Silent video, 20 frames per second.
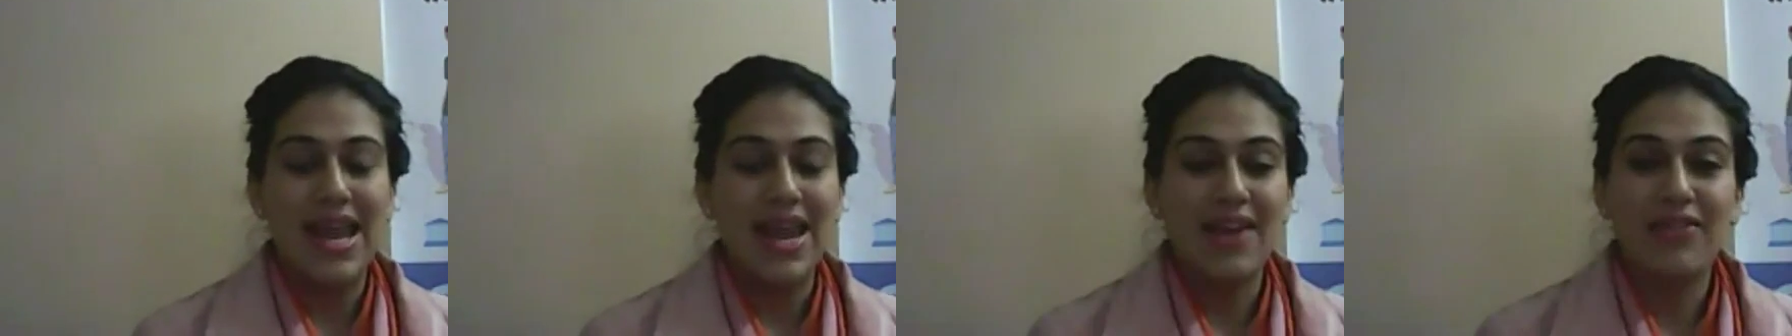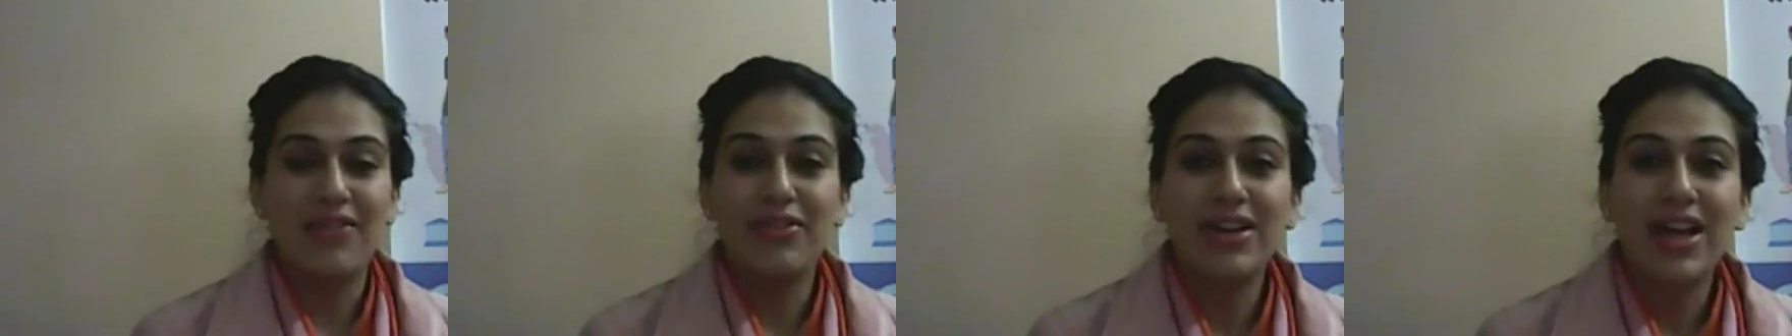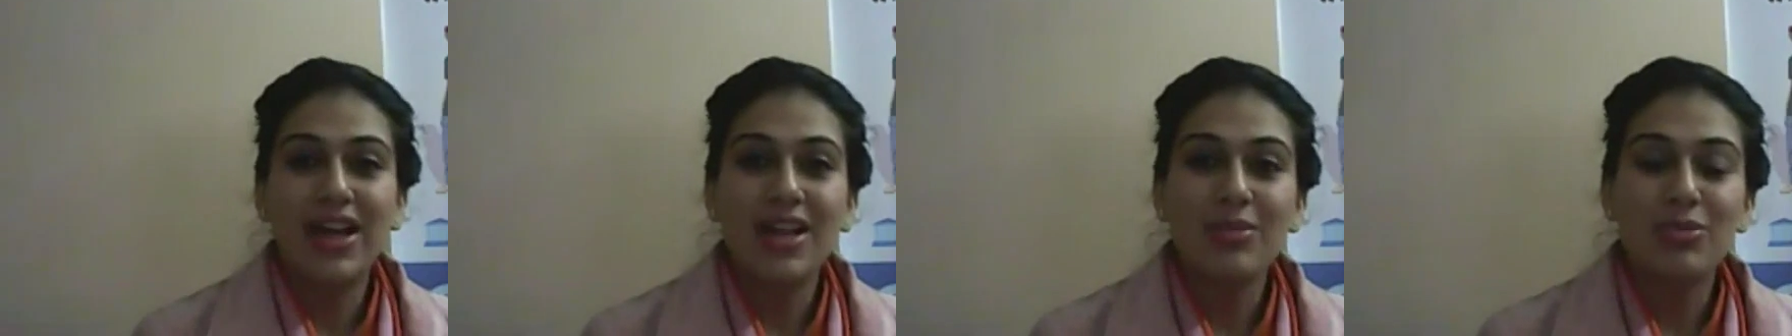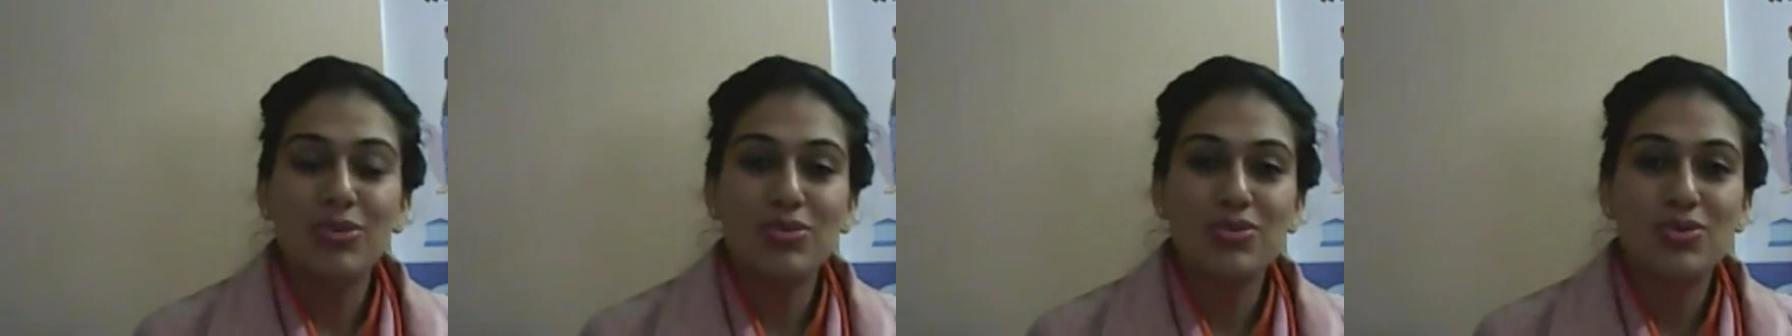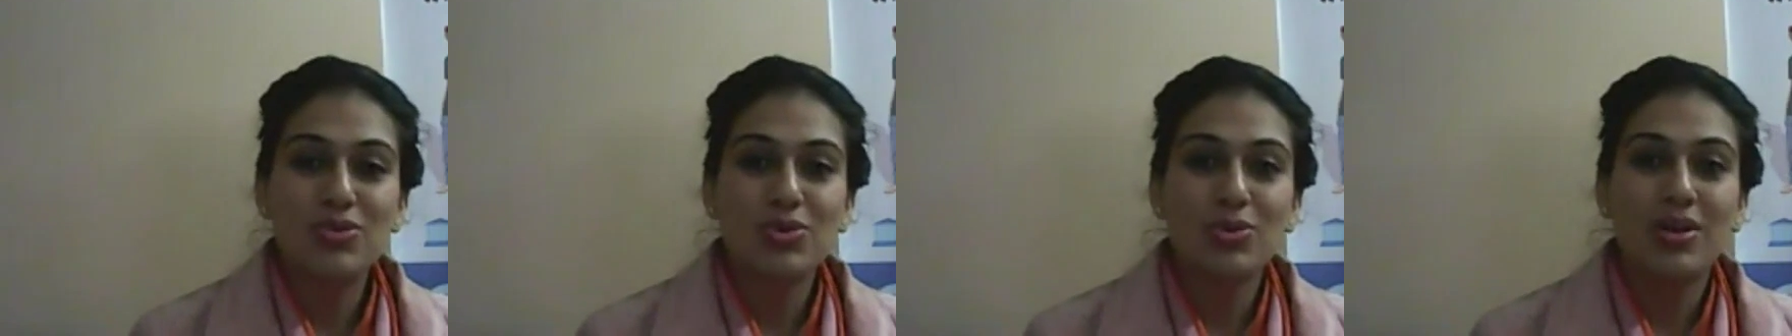every time
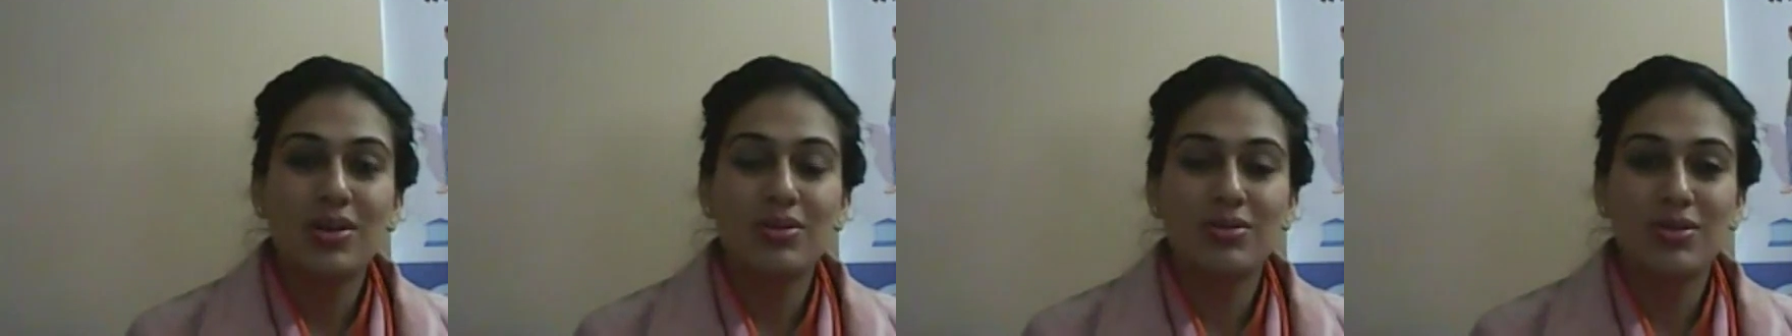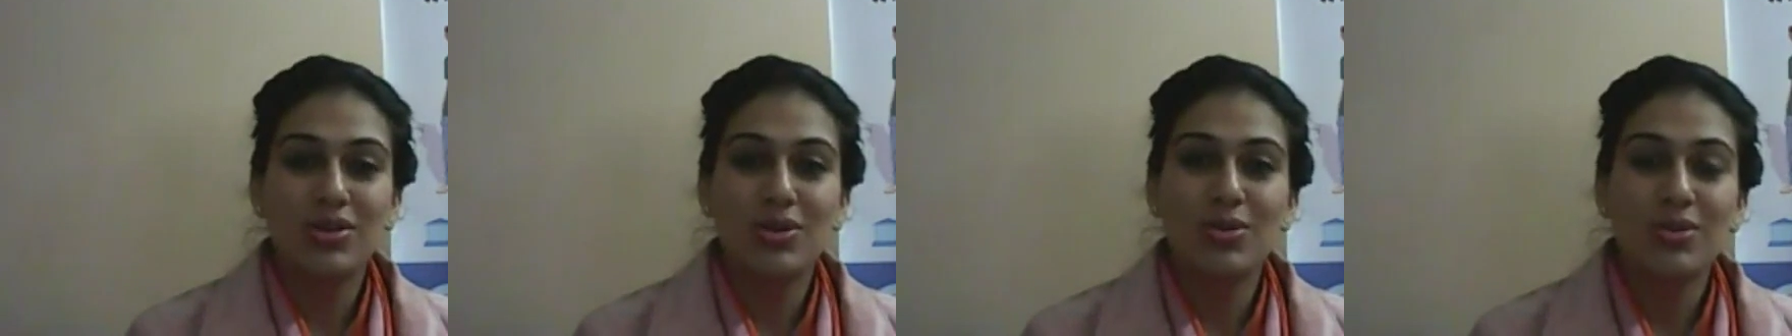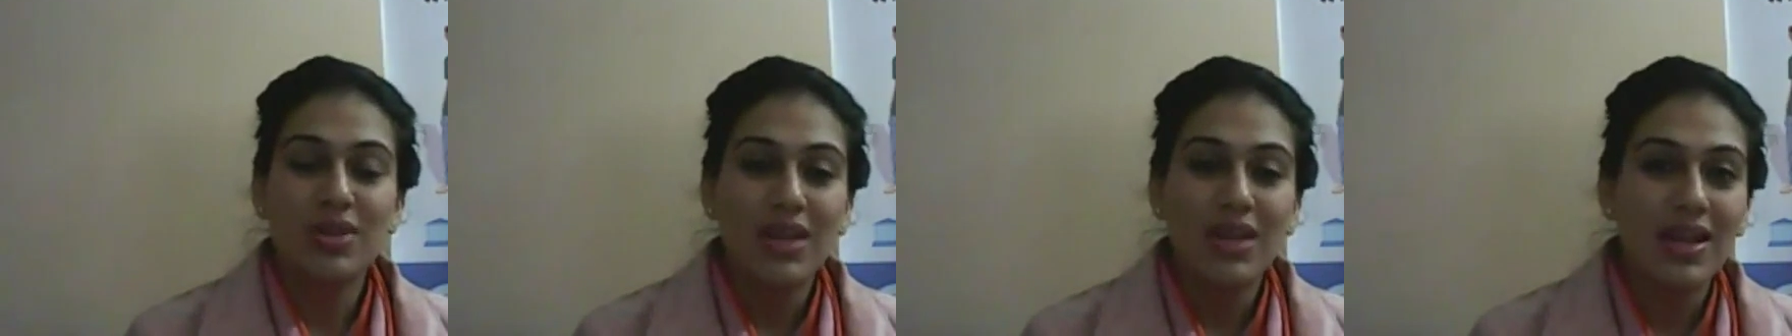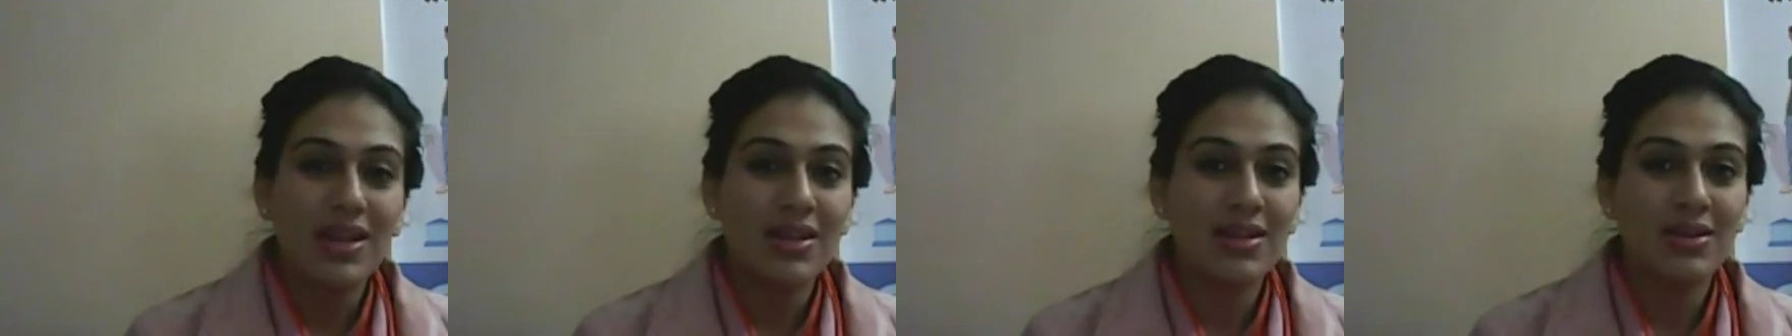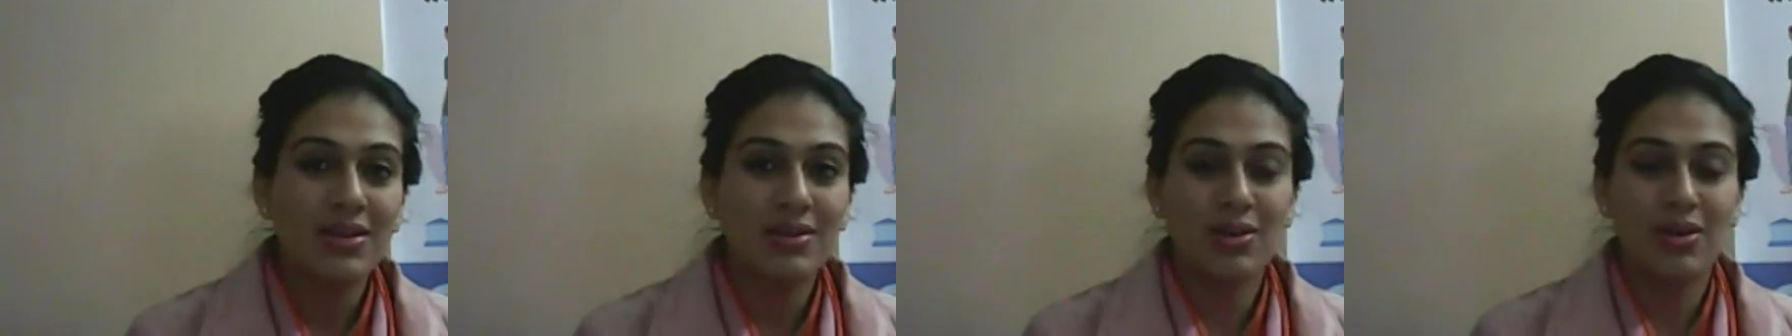you do a new
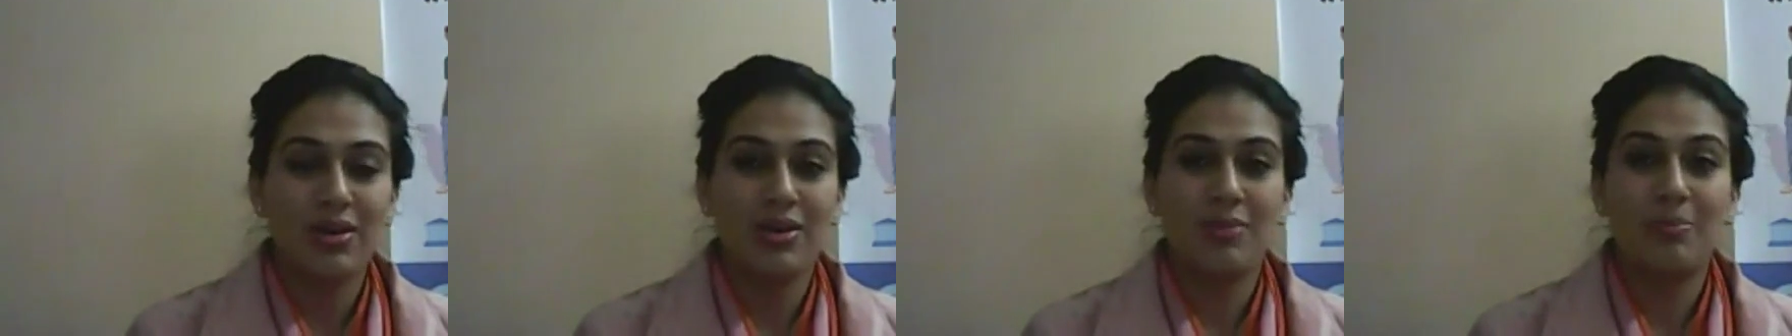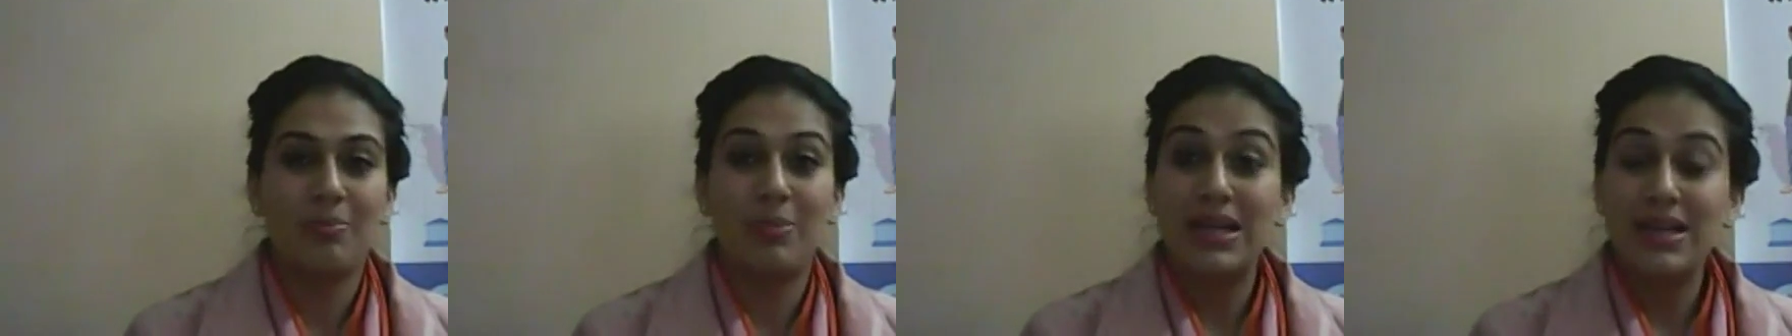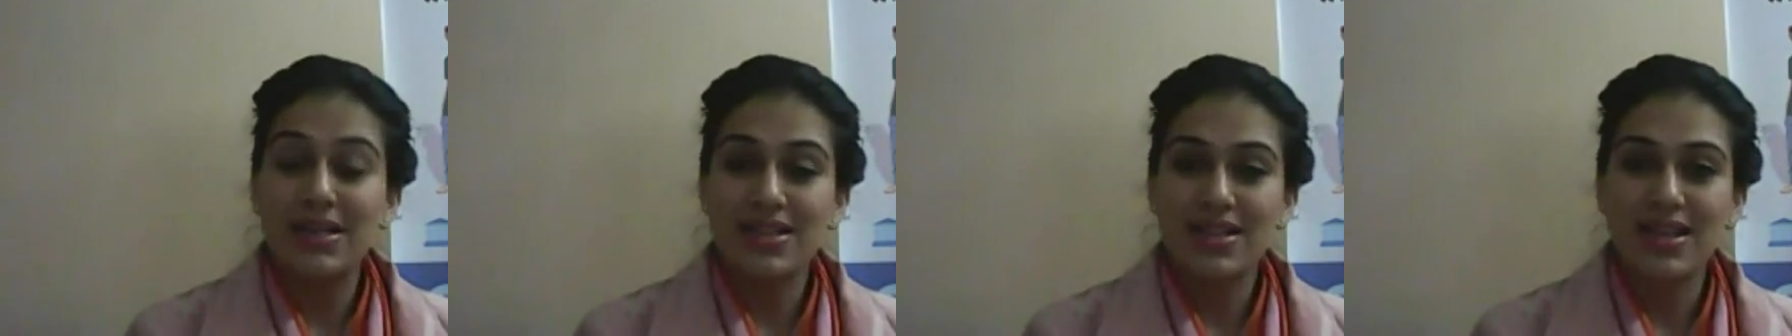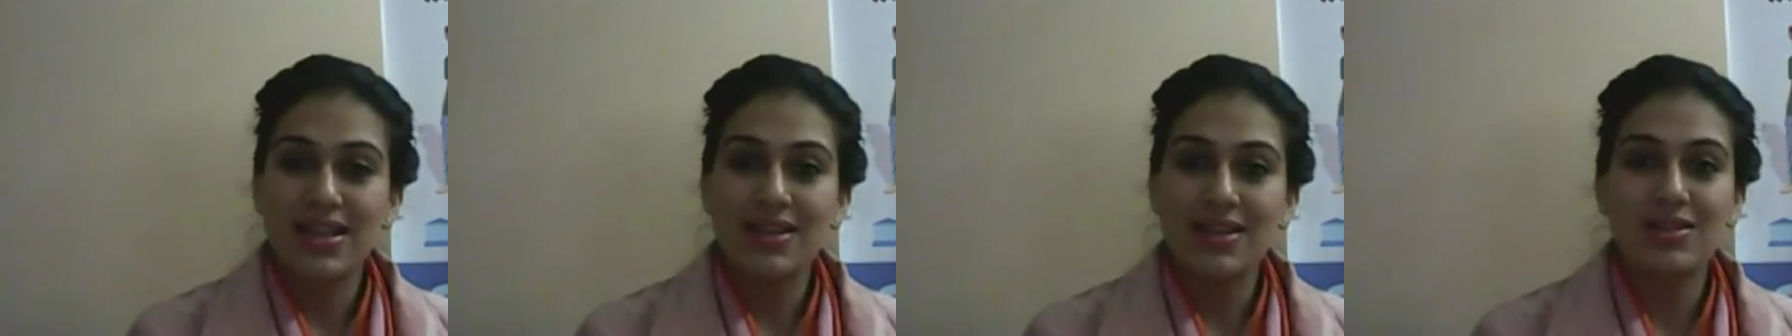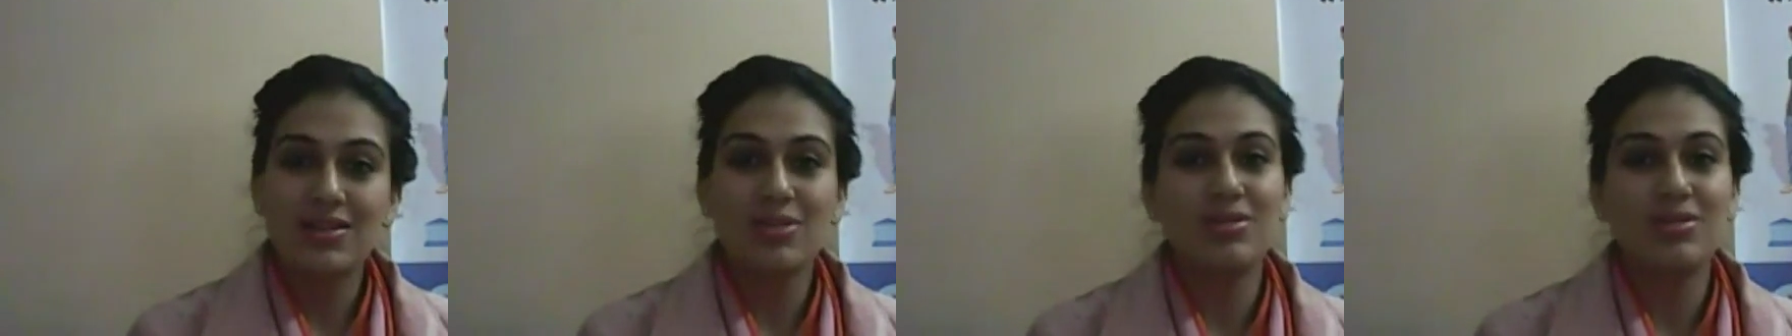thing or a bigger thing,